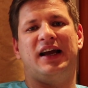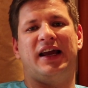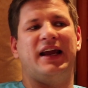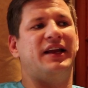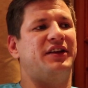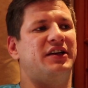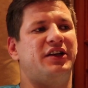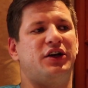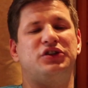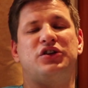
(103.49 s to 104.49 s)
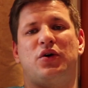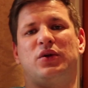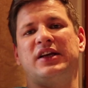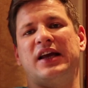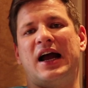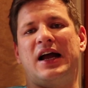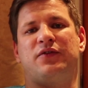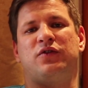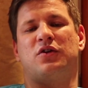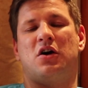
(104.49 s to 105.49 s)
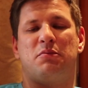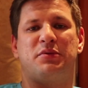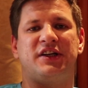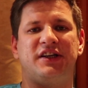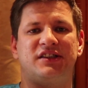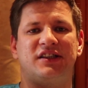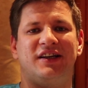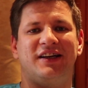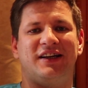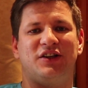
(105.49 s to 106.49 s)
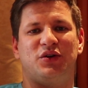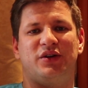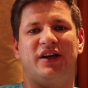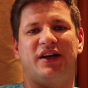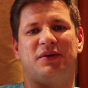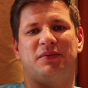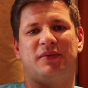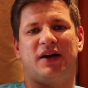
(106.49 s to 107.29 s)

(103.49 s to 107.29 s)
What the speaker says: and there's only a handful companies into the